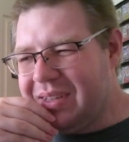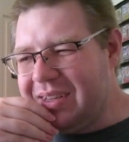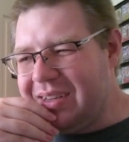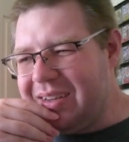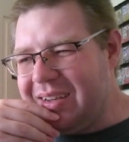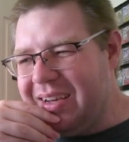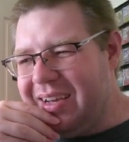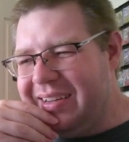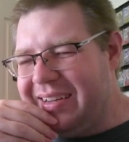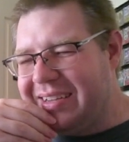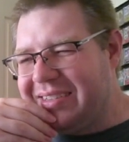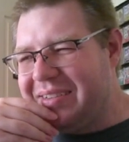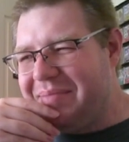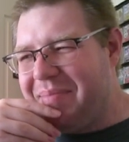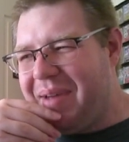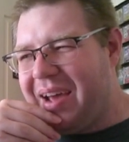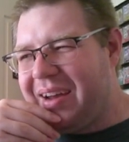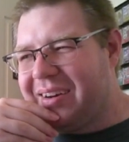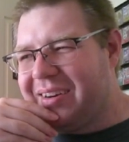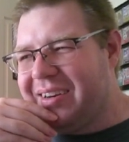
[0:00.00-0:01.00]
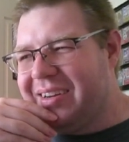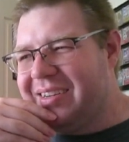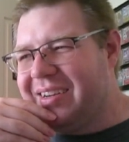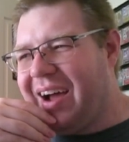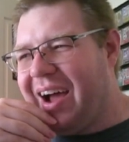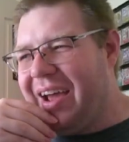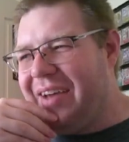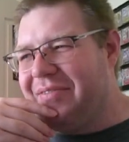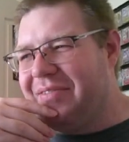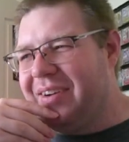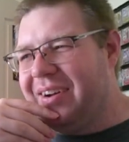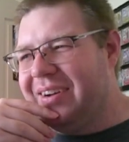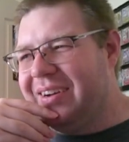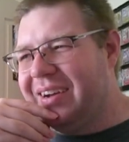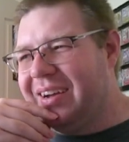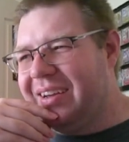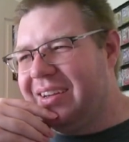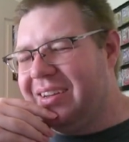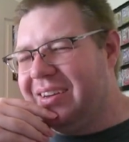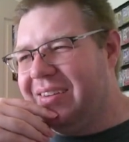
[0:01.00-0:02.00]
It doesn't matter. I
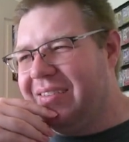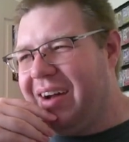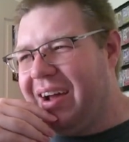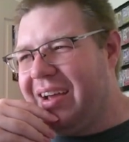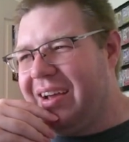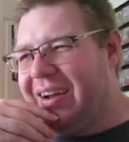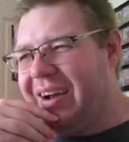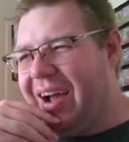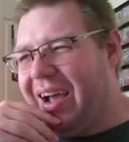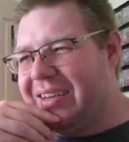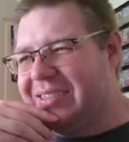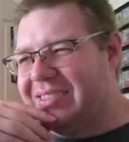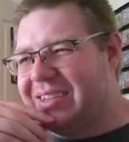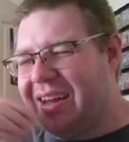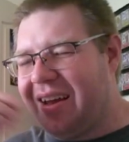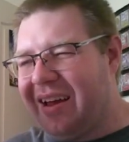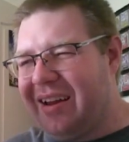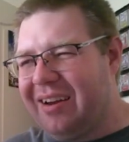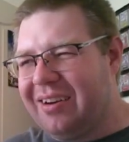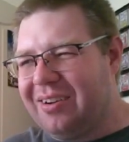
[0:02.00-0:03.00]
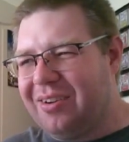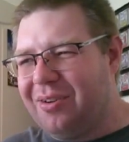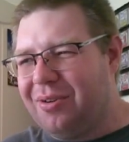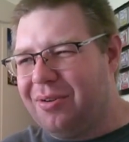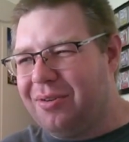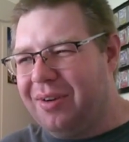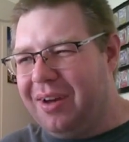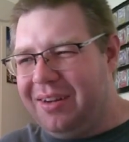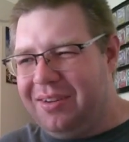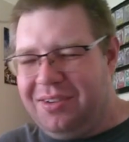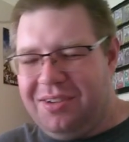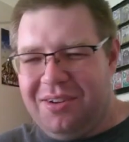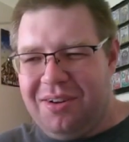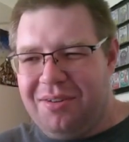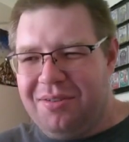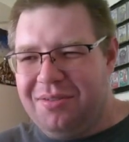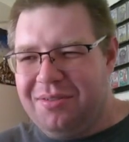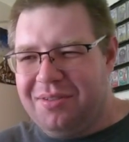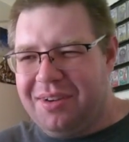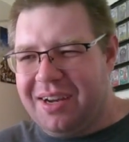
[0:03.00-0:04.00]
set out a goal, and
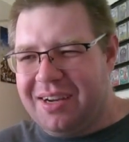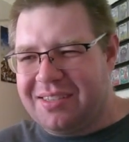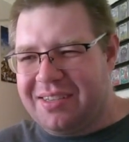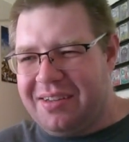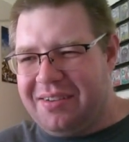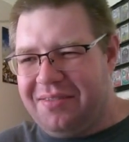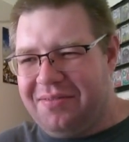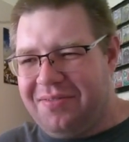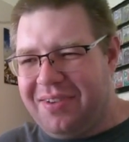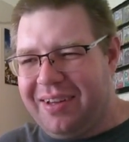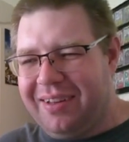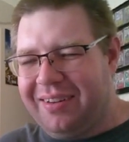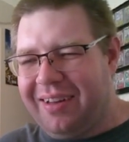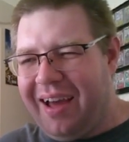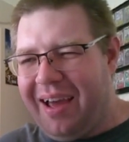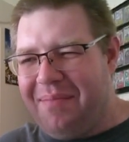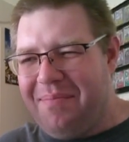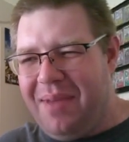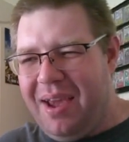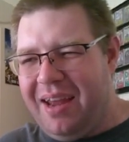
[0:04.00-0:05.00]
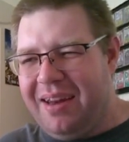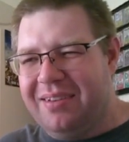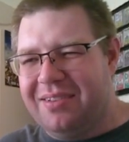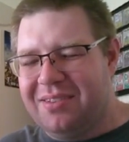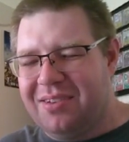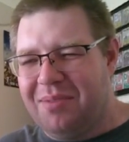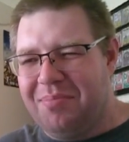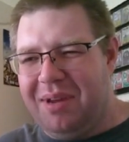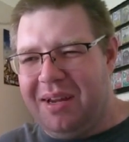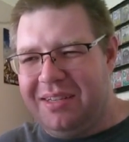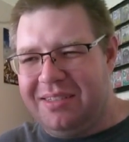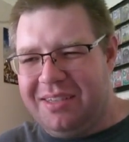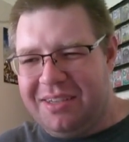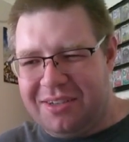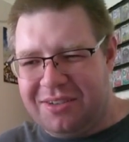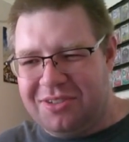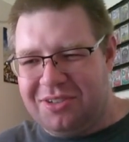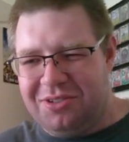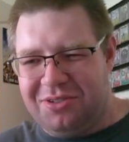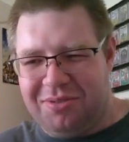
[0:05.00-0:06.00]
who cares I did fail. I made so many
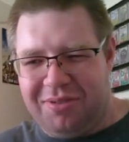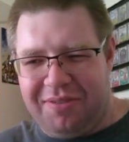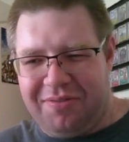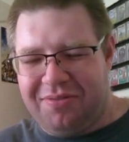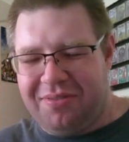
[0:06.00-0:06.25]
tears of joy for